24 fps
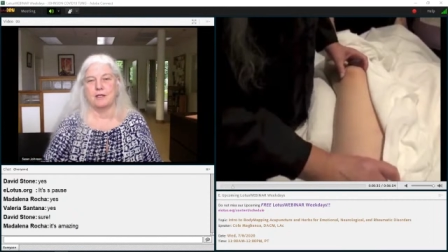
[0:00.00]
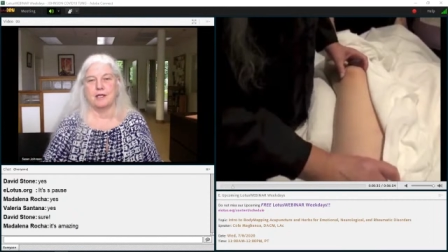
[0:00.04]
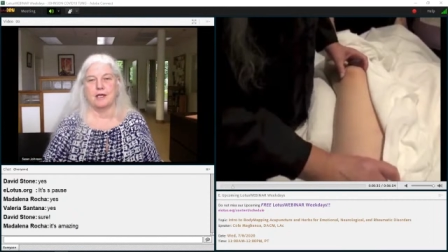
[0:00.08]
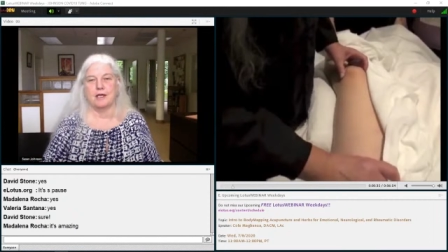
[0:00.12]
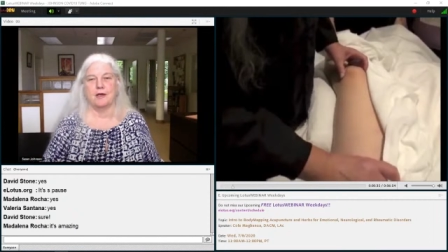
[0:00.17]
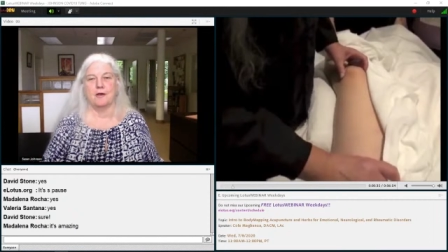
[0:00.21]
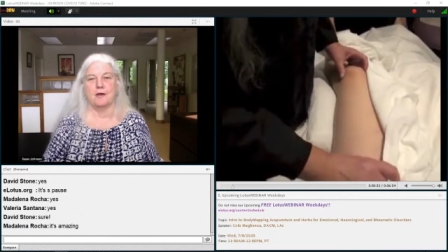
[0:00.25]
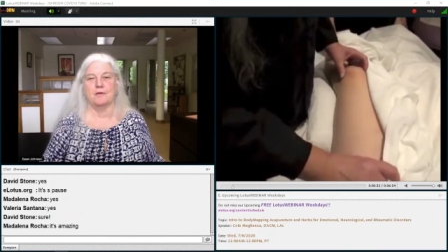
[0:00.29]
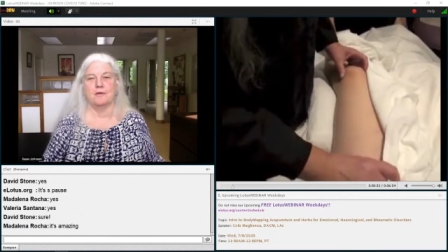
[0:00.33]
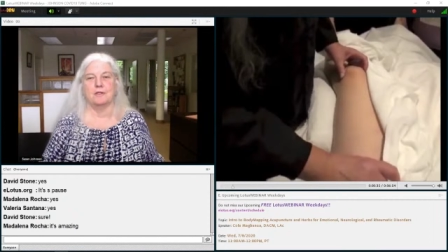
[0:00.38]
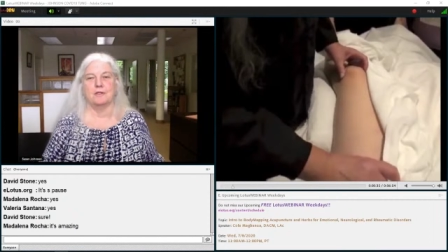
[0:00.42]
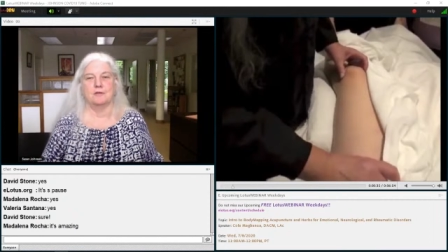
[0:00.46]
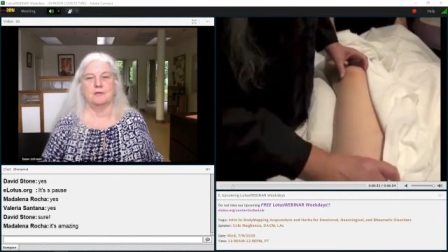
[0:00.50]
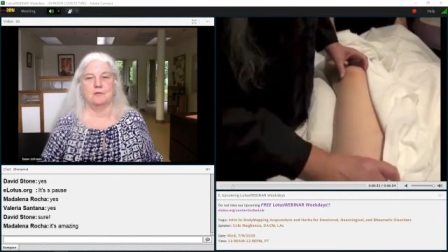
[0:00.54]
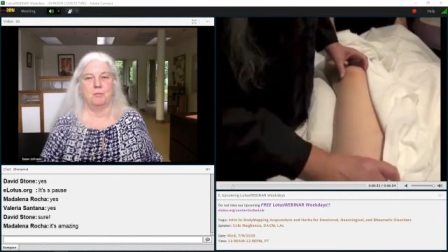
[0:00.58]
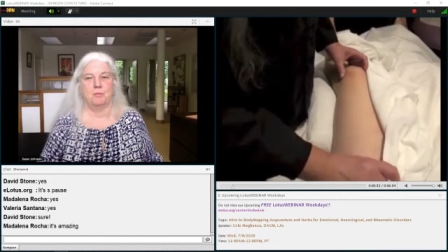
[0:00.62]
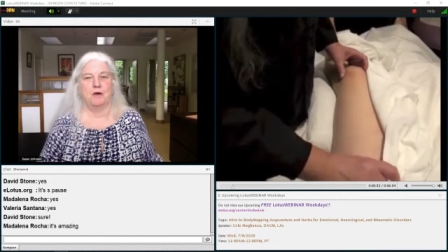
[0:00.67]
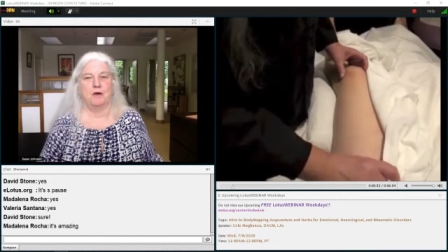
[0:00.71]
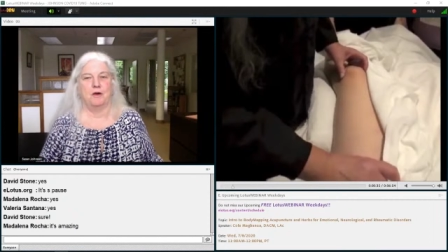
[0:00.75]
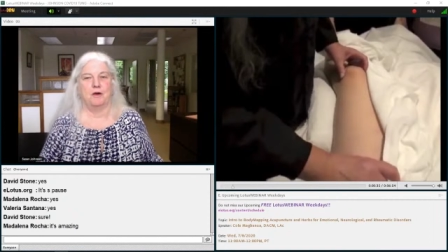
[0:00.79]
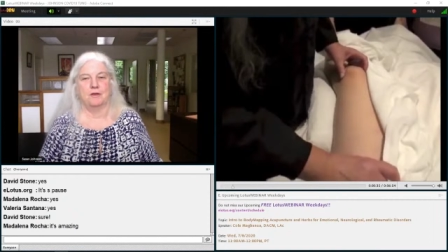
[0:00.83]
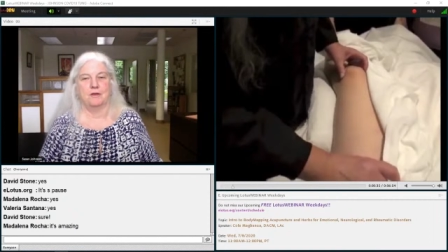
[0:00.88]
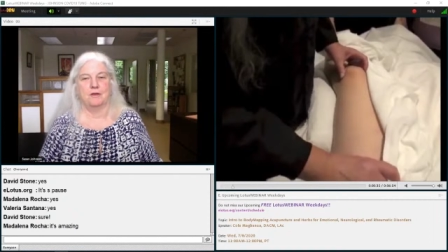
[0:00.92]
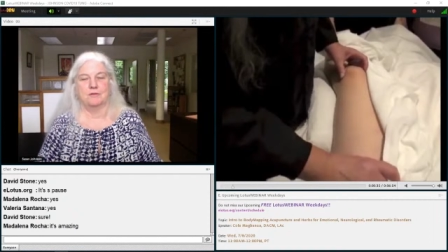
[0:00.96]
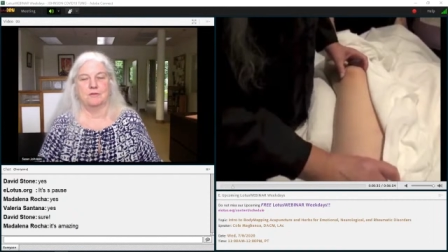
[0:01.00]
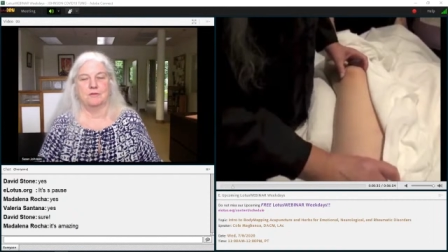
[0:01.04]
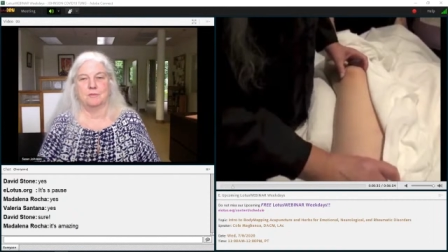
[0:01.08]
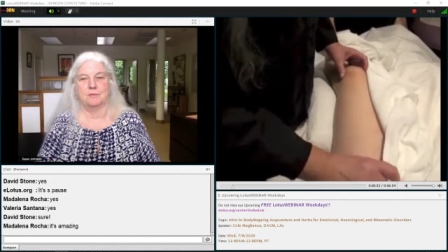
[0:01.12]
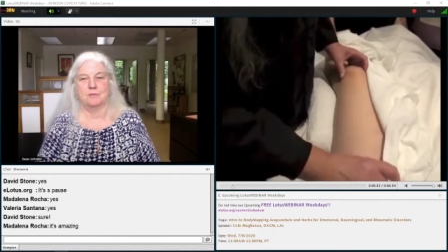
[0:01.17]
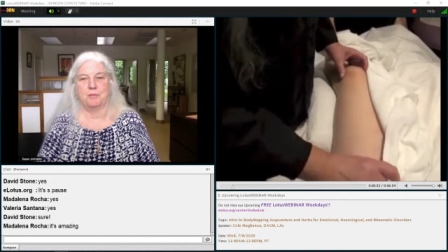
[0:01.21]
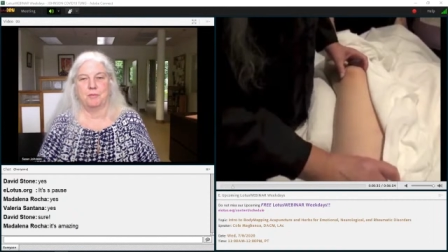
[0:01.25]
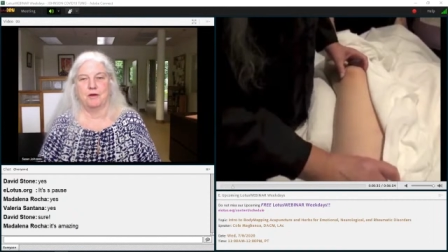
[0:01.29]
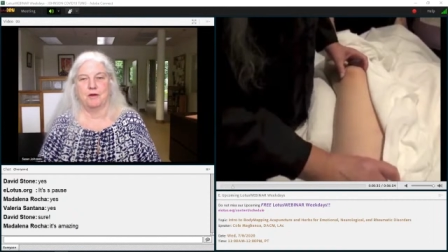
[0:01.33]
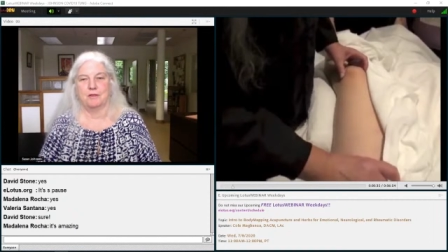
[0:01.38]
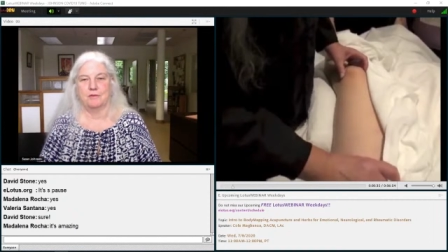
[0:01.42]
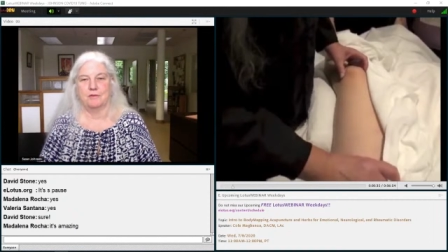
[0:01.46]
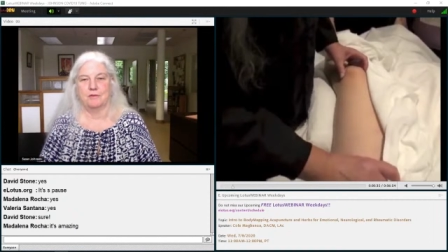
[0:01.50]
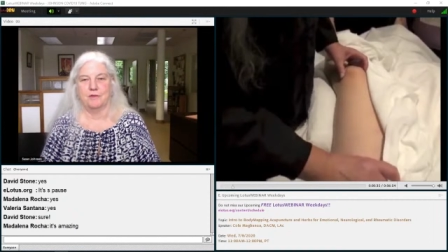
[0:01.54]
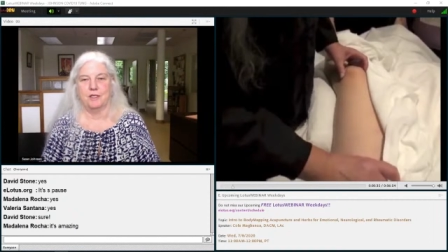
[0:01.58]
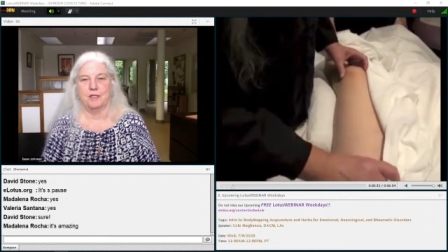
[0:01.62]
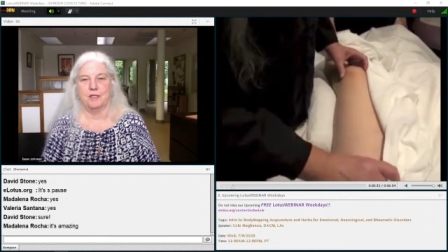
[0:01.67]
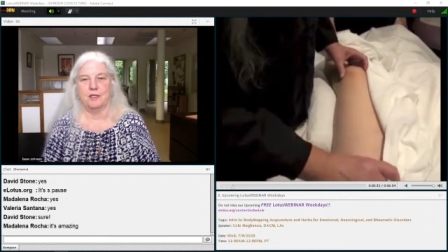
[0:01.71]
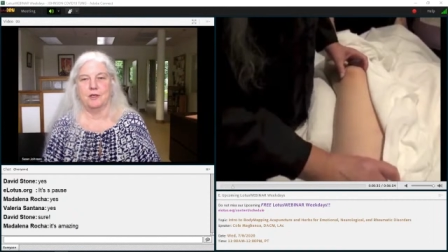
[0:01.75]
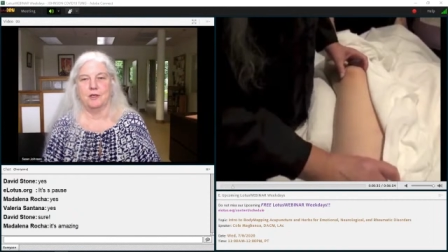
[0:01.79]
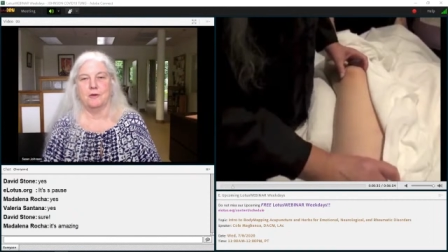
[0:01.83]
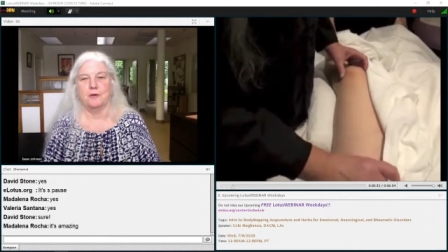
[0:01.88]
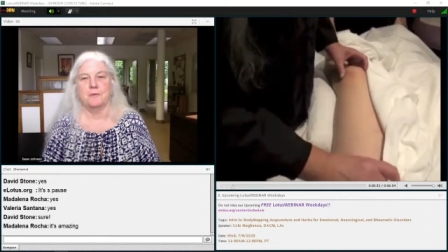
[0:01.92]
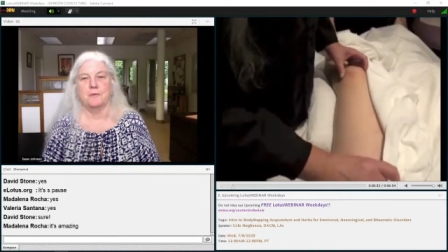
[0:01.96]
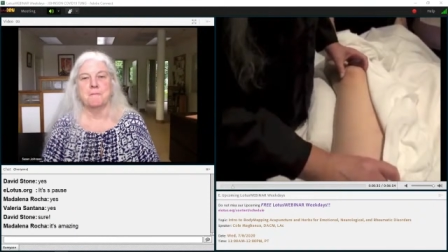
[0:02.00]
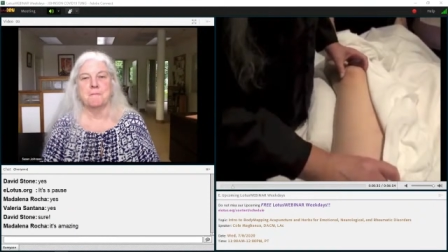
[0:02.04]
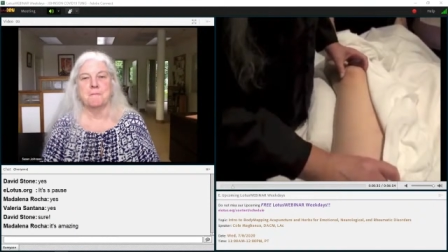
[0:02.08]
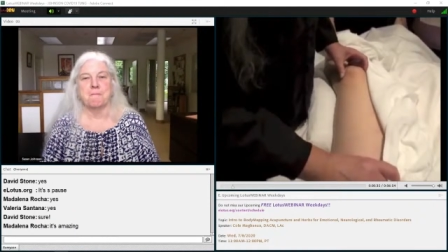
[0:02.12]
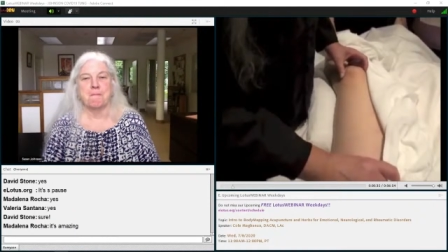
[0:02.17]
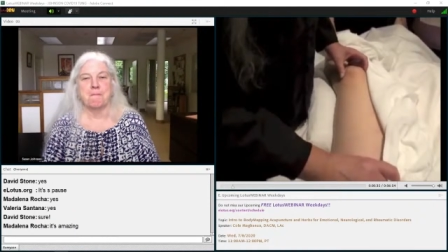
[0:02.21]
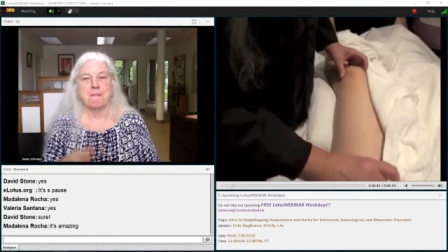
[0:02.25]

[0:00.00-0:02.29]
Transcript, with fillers: now in this paused part of the video,